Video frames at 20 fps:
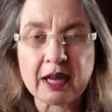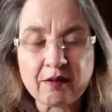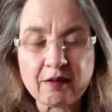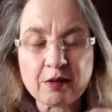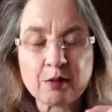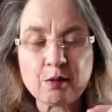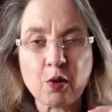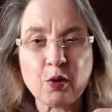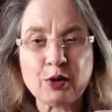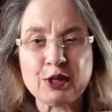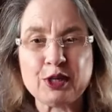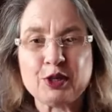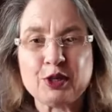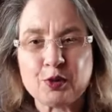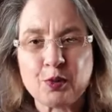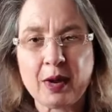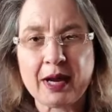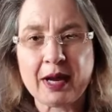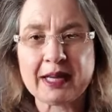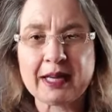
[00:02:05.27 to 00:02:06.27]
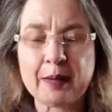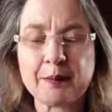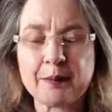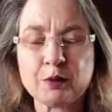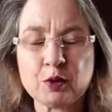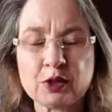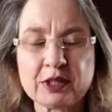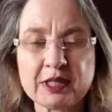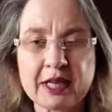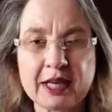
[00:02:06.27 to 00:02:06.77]
Every morning you wake up,
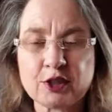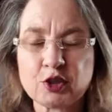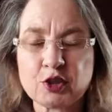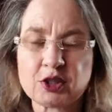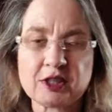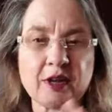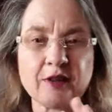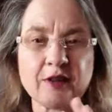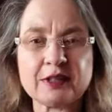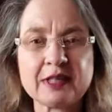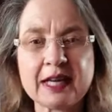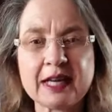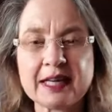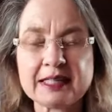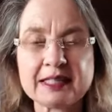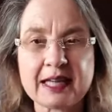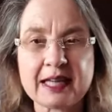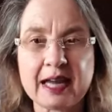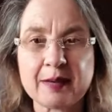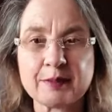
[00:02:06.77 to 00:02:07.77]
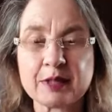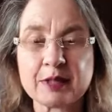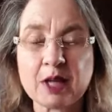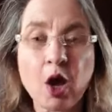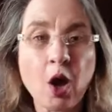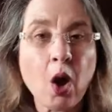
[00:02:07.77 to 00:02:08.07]
you say to yourself 10 times,